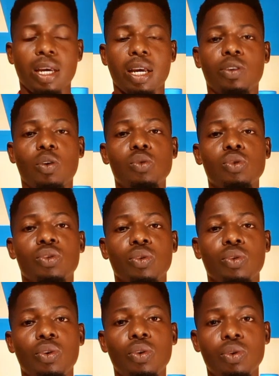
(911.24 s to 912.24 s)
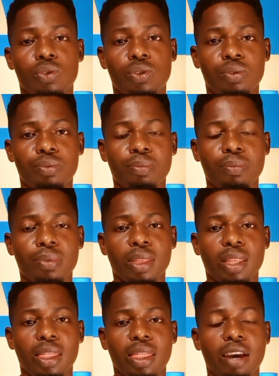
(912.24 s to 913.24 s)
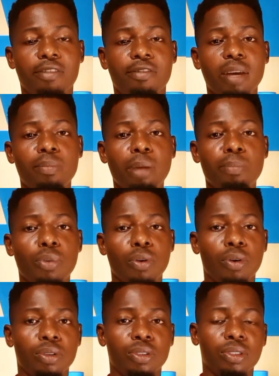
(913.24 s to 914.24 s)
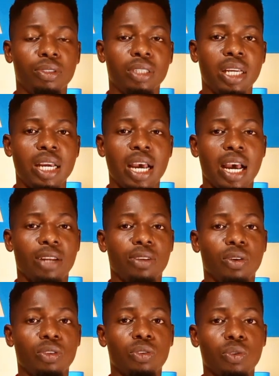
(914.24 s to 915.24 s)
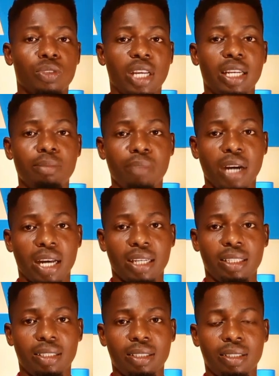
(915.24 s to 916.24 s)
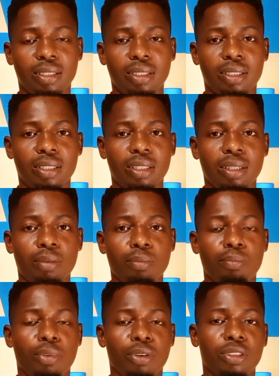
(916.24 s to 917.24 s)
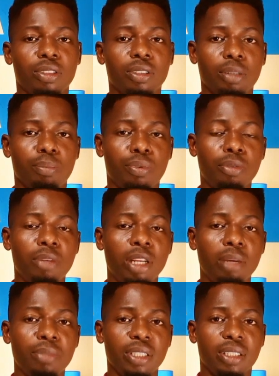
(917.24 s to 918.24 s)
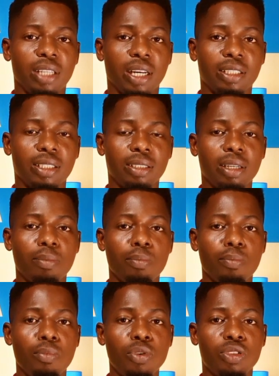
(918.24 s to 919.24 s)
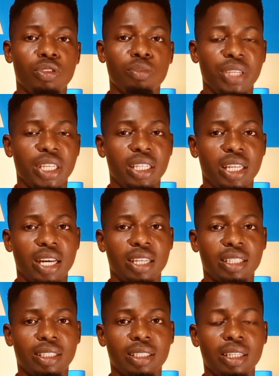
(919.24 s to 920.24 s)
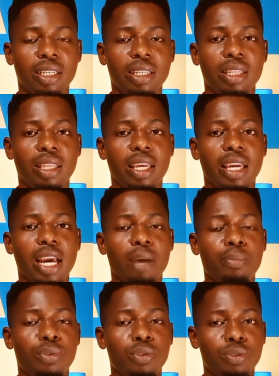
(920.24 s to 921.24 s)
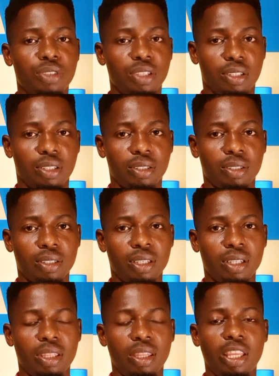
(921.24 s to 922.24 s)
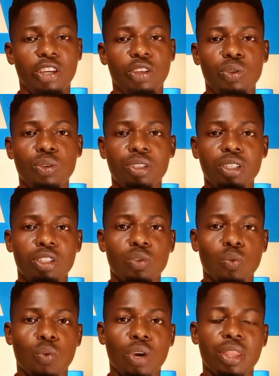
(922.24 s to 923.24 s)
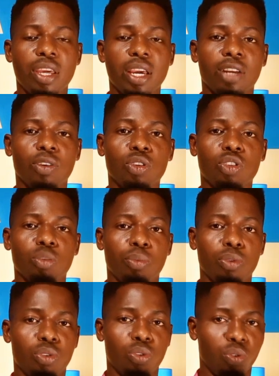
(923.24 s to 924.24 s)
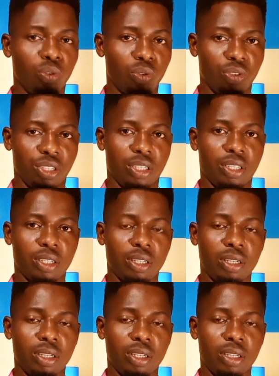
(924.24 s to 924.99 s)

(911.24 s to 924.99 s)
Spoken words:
And also note that fiber boards are not totally bad, but the problem is that most beginners, they abuse it. They use it where they are not supposed to use it.